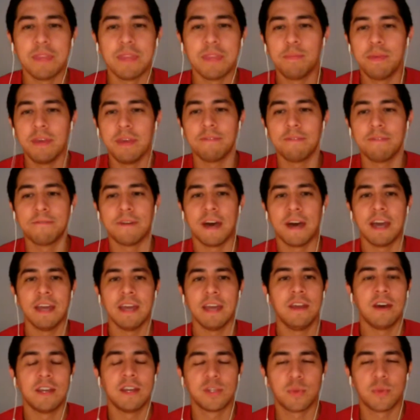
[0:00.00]
would be a fine
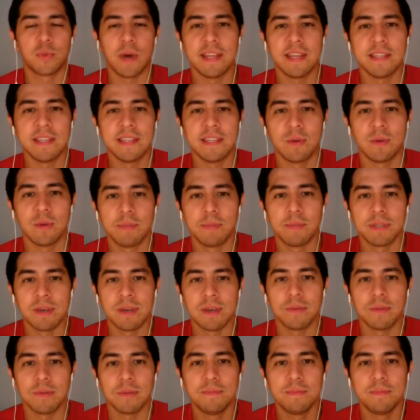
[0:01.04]
Twilight Zone
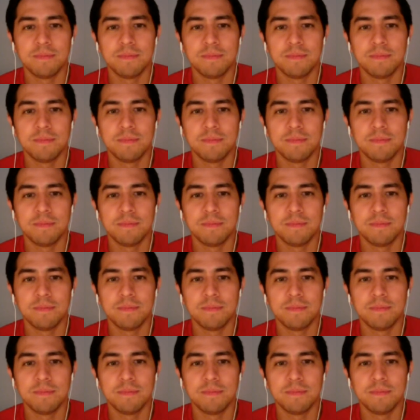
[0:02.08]
episode.